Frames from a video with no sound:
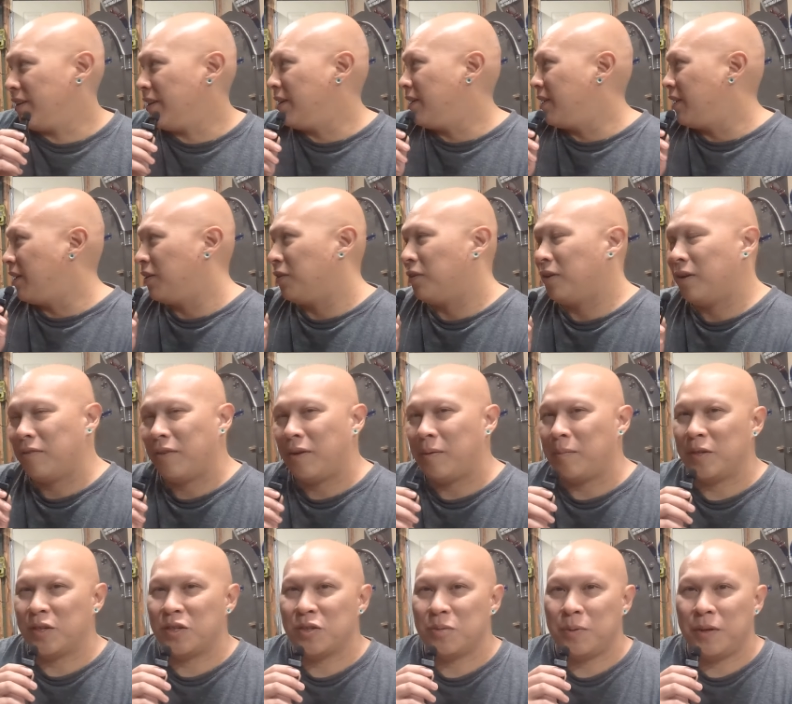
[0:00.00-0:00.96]
again, I don't have
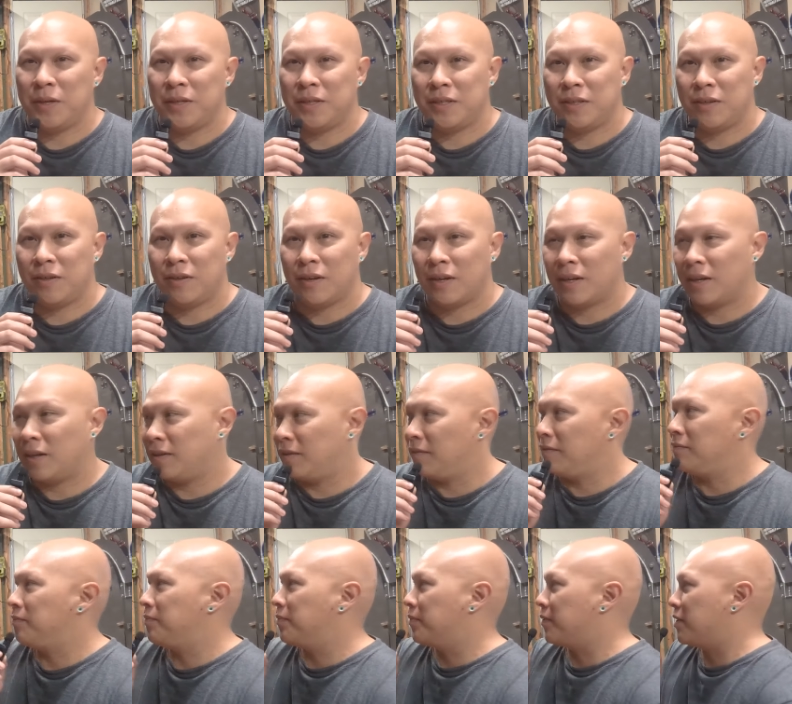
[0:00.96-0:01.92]
that much space here. I got
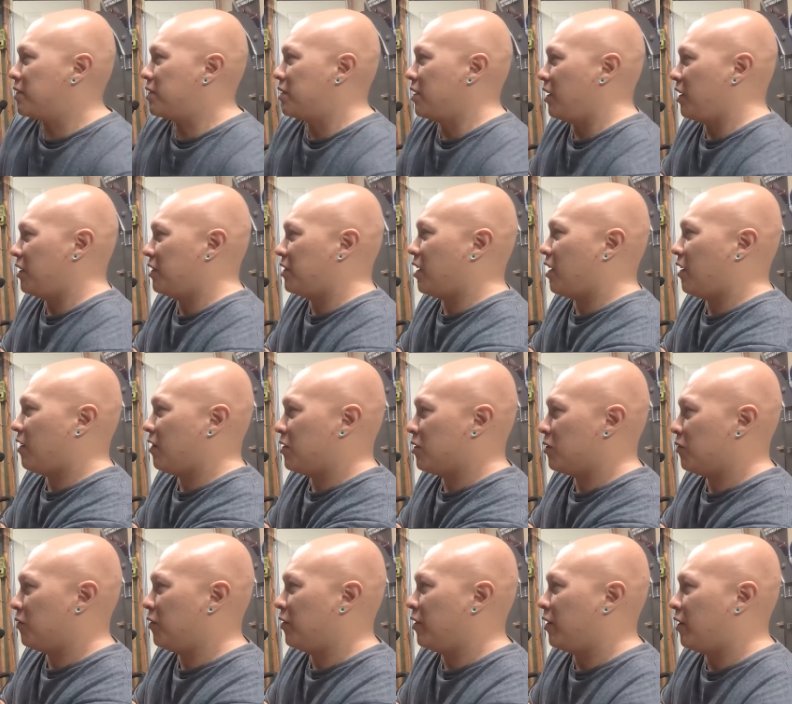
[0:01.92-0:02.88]
a set of
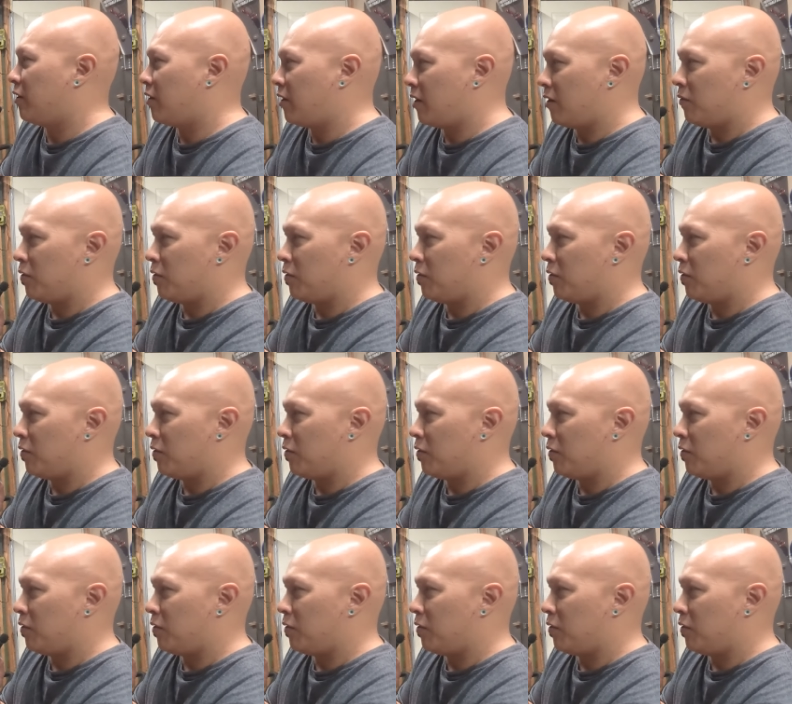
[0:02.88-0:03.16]
tires over there.